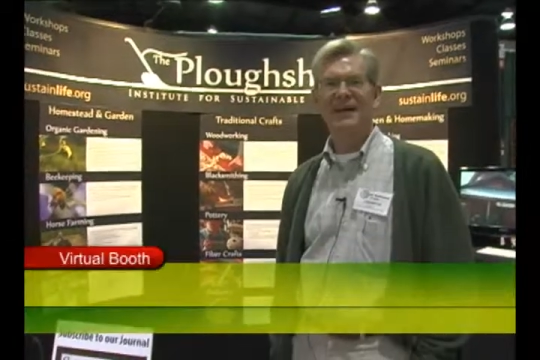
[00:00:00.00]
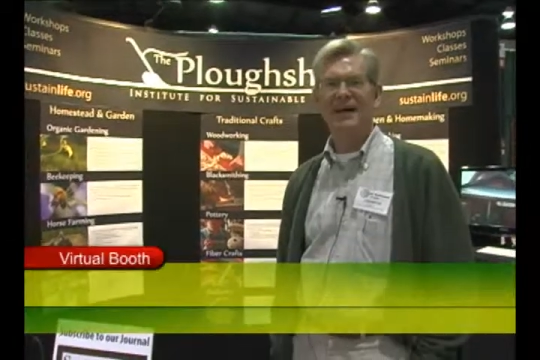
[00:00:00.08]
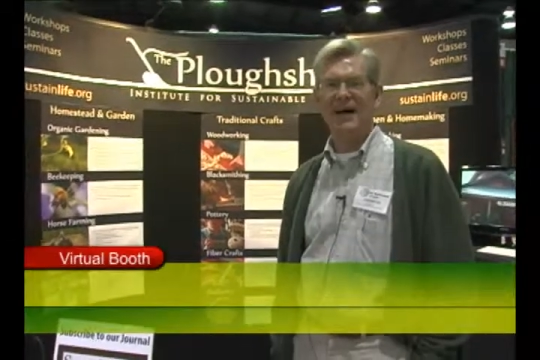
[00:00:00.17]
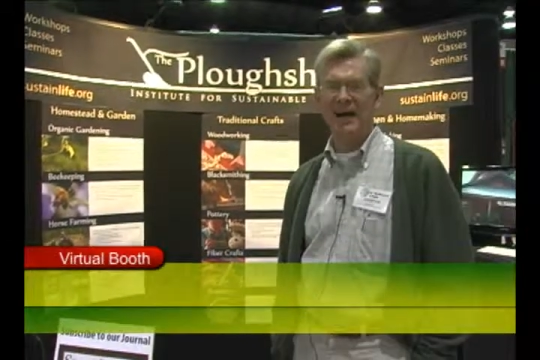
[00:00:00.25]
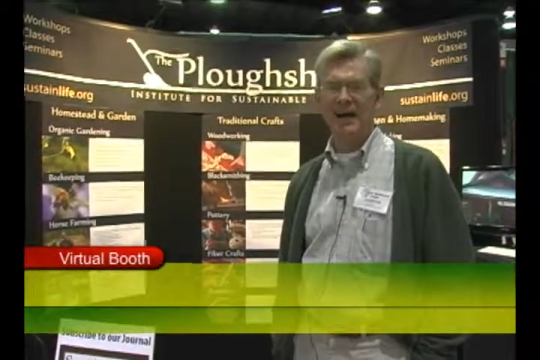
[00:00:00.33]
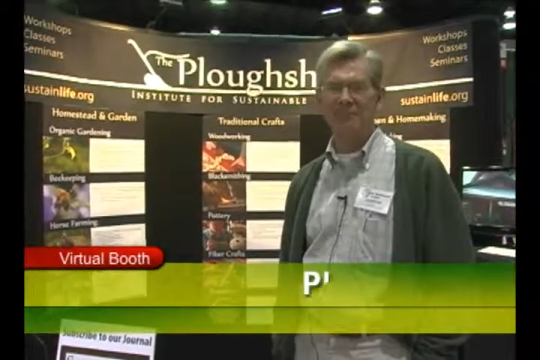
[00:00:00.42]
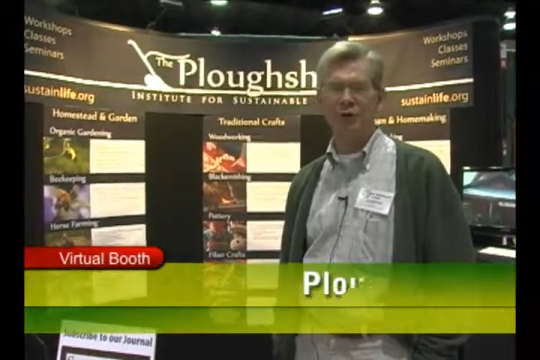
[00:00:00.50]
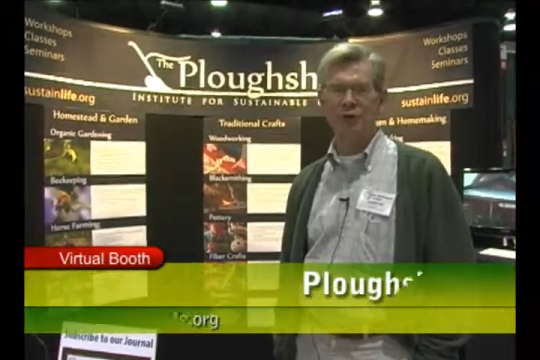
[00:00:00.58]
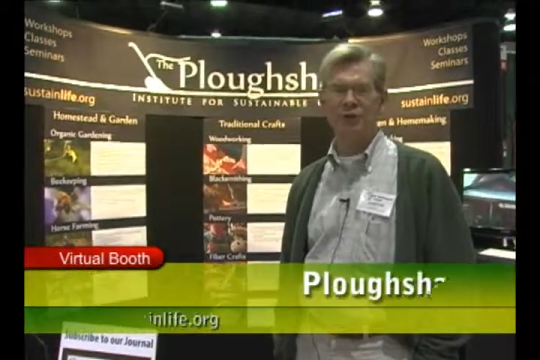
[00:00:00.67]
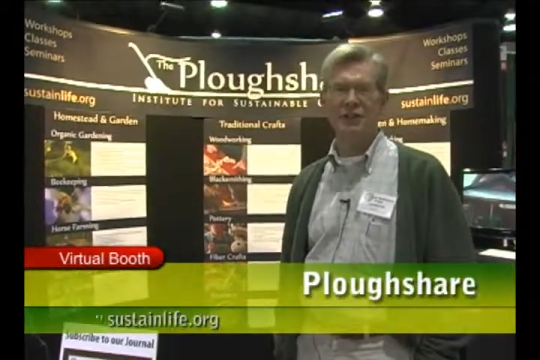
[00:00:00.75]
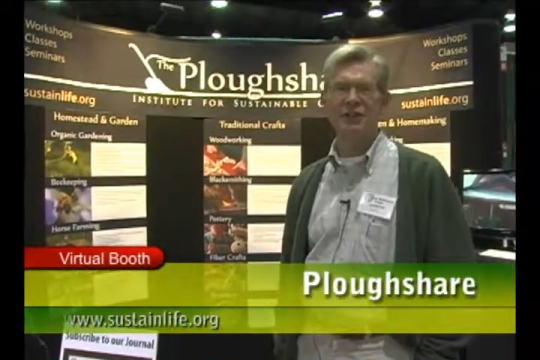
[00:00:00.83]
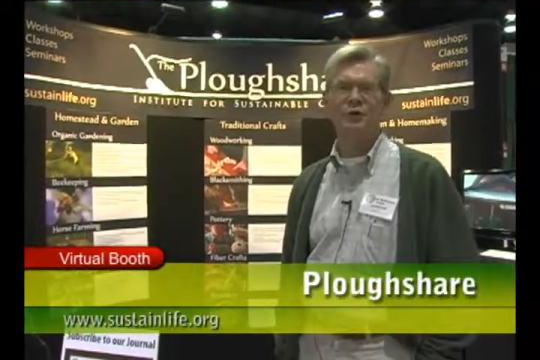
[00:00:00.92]
Hi, I'm
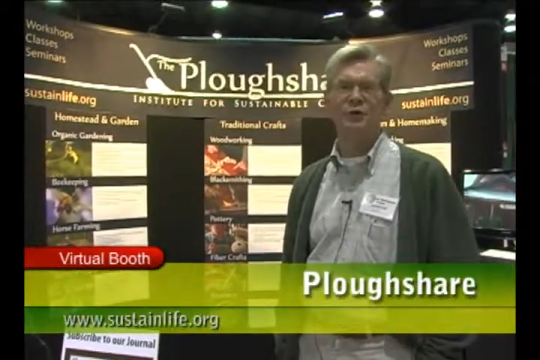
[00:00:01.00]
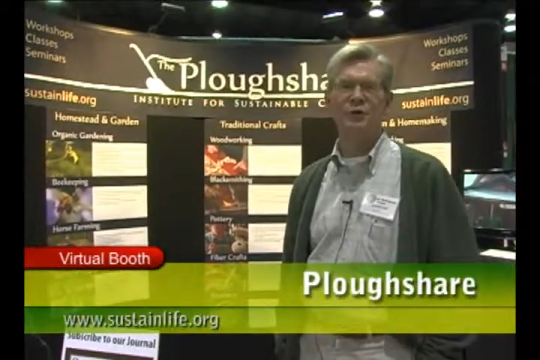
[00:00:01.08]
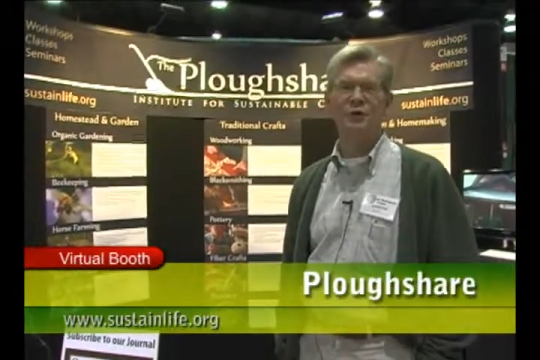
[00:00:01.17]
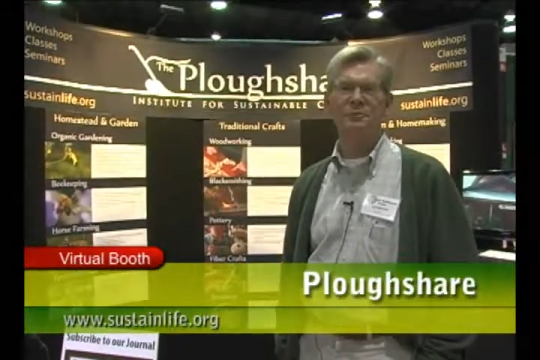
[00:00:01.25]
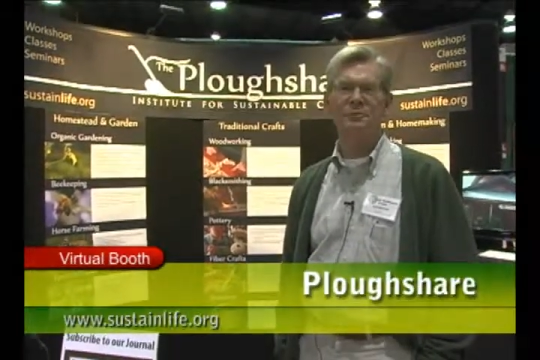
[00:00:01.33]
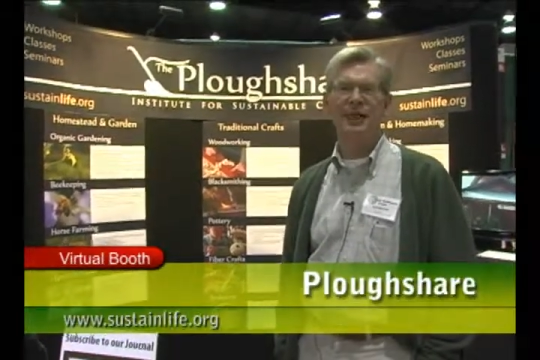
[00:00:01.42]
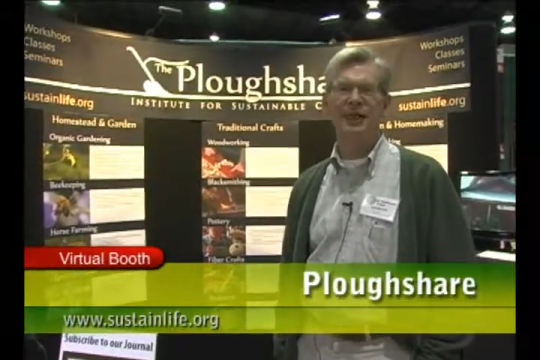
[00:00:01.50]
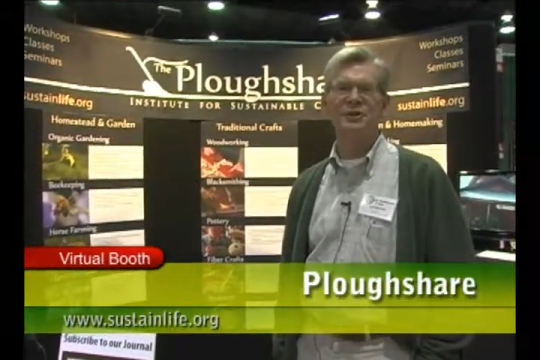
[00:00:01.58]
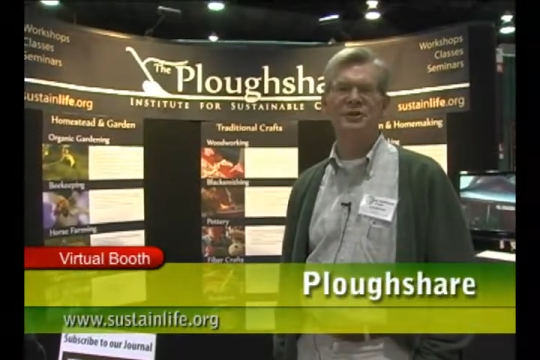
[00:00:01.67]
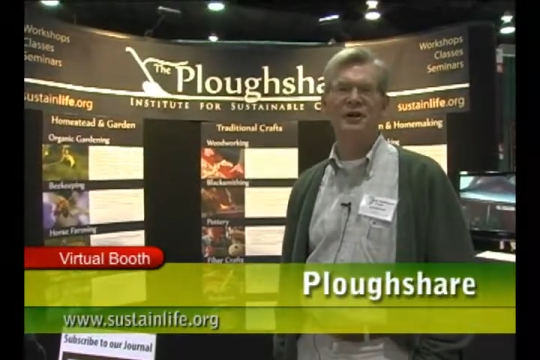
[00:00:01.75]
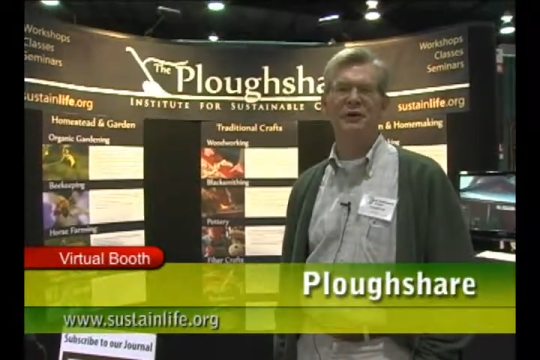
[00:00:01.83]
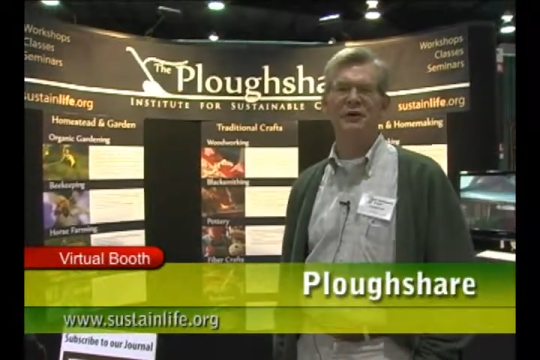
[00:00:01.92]
Butch Tyndall with the
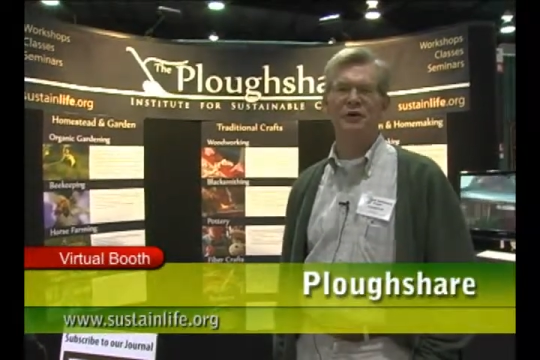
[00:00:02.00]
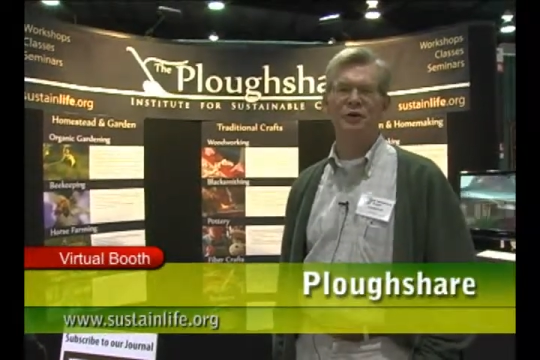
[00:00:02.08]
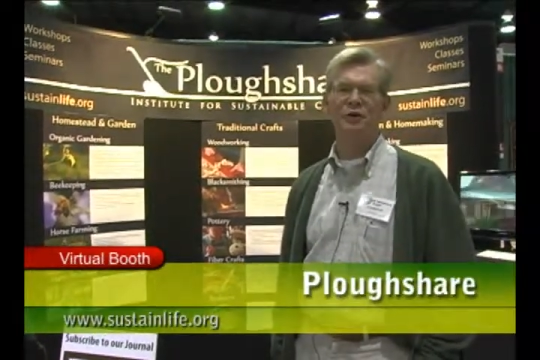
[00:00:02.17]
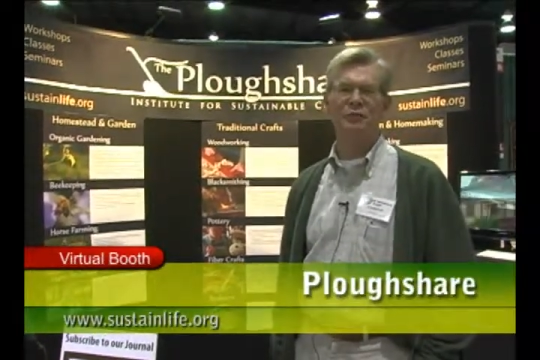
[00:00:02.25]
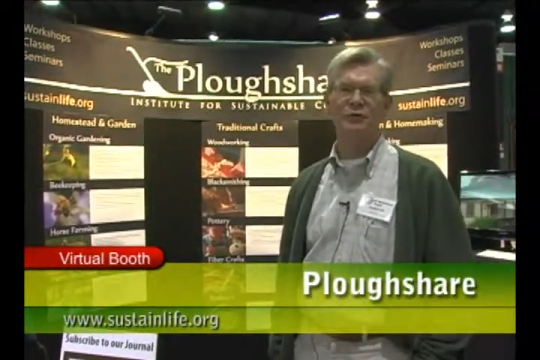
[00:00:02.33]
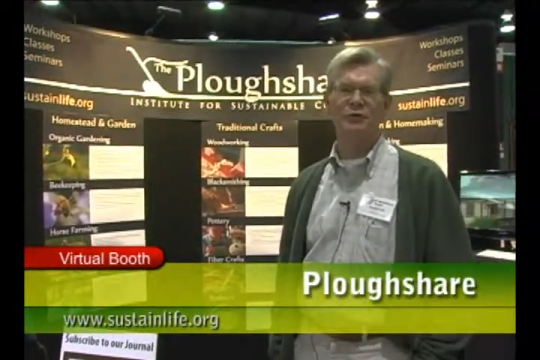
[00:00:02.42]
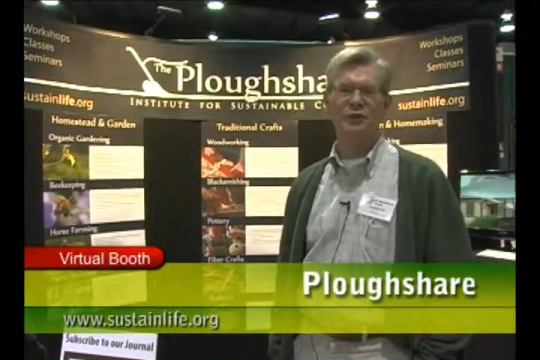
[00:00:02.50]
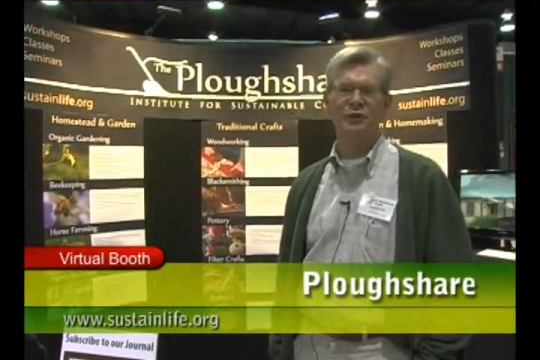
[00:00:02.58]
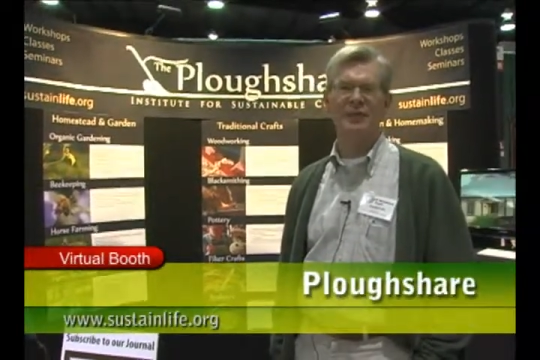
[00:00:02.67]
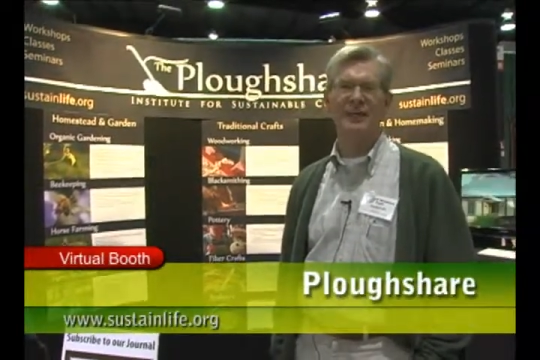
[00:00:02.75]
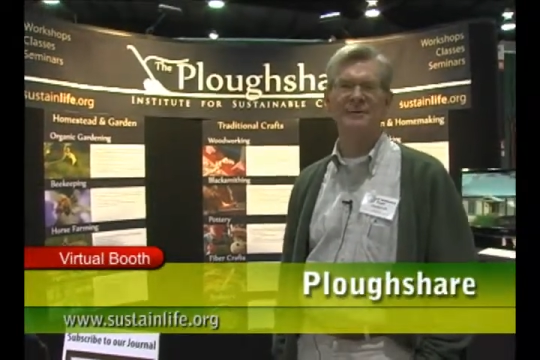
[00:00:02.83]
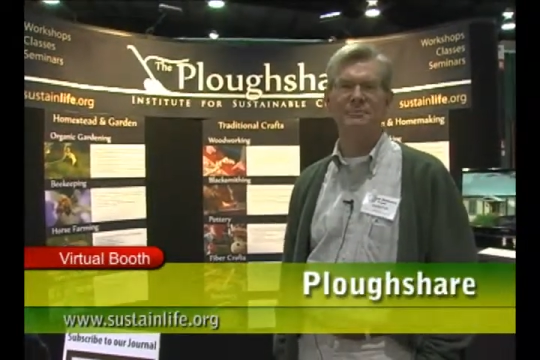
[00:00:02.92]
Ploughshare Institute for
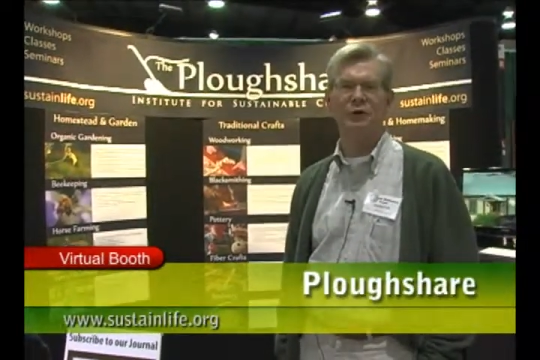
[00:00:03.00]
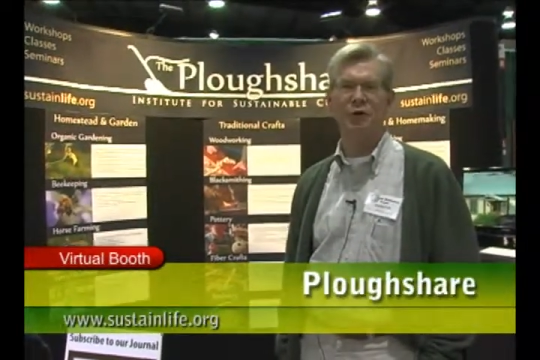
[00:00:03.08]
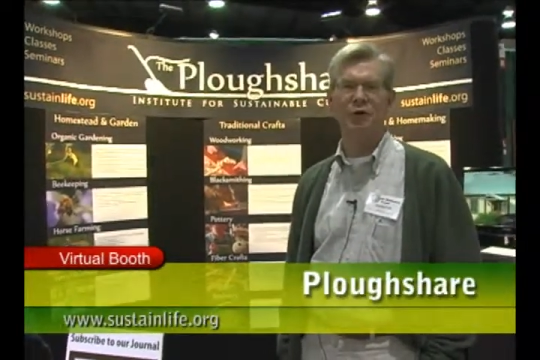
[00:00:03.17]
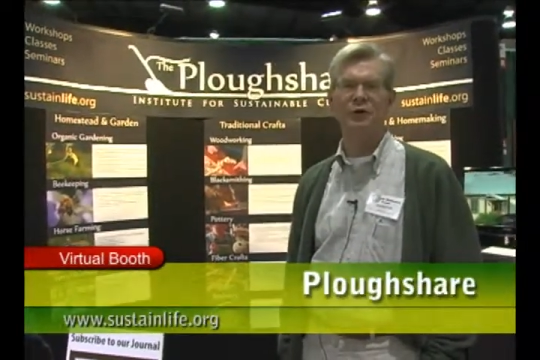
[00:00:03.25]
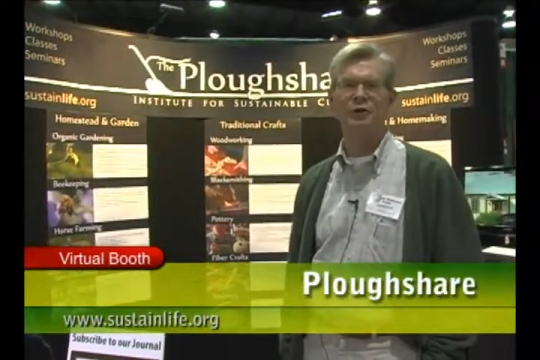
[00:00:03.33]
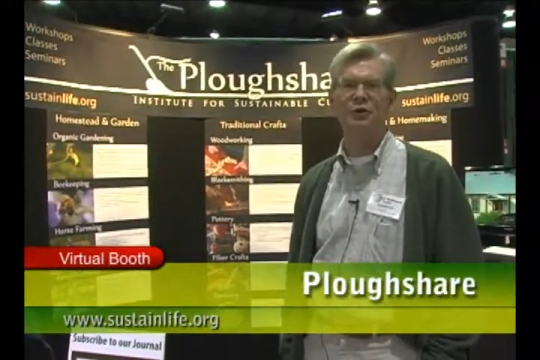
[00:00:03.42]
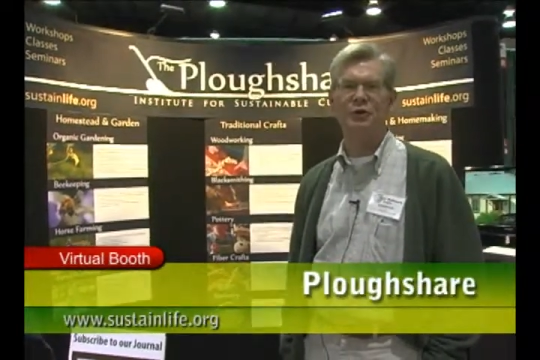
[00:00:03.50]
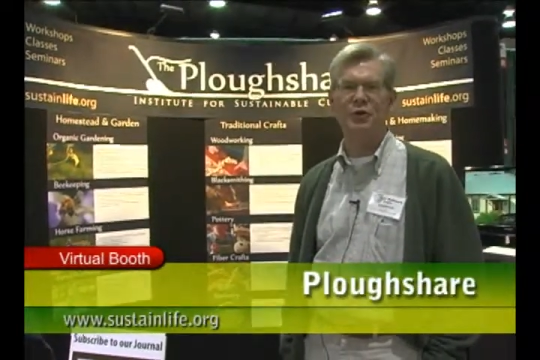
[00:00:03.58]
Sustainable Culture.